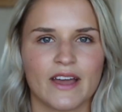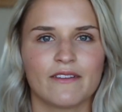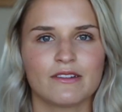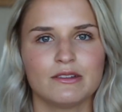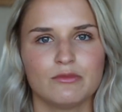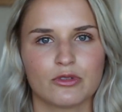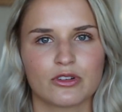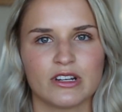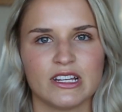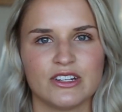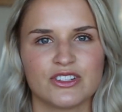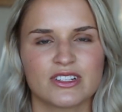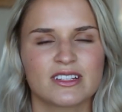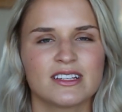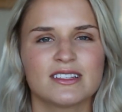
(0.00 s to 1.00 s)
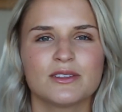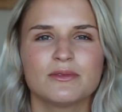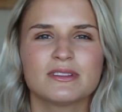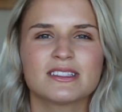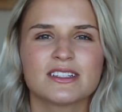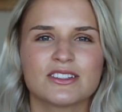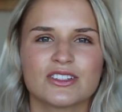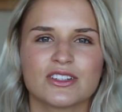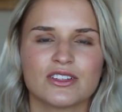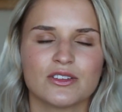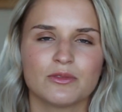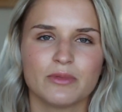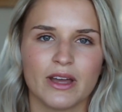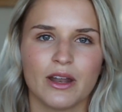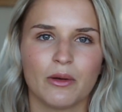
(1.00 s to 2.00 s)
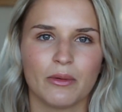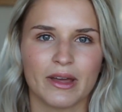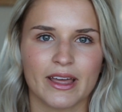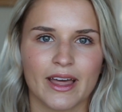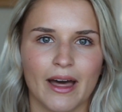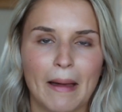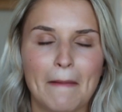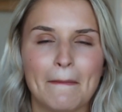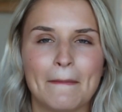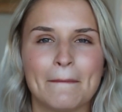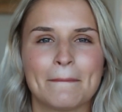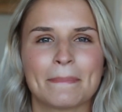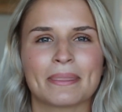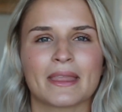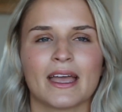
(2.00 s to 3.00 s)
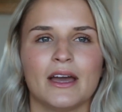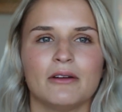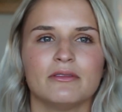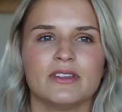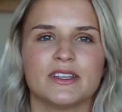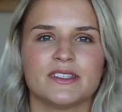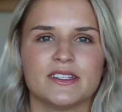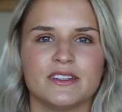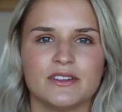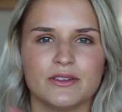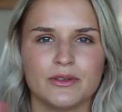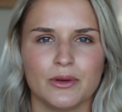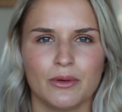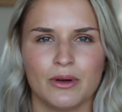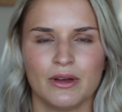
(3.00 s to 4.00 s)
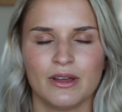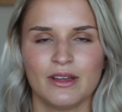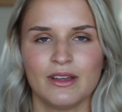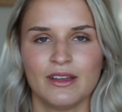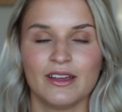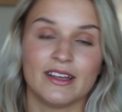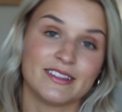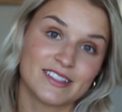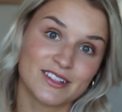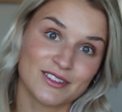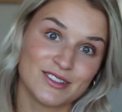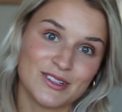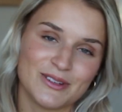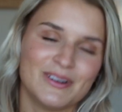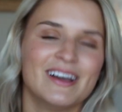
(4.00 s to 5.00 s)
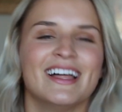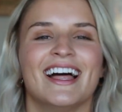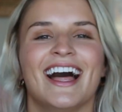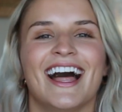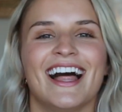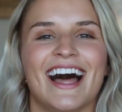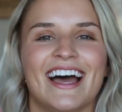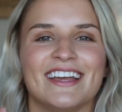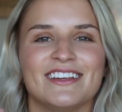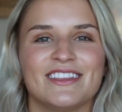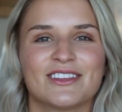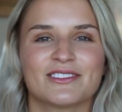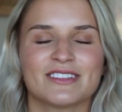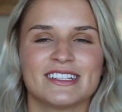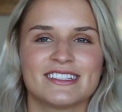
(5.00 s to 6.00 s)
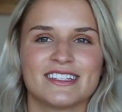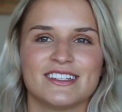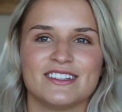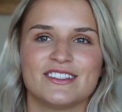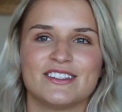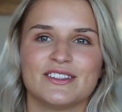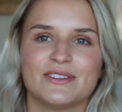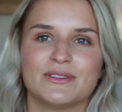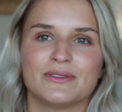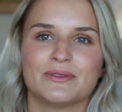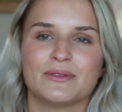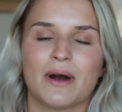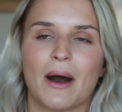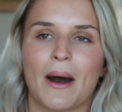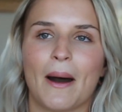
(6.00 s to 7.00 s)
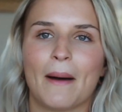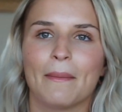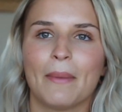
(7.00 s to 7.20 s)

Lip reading: every morning just because it was such a good way to wake up. I would listen to, and still do, I either listen to a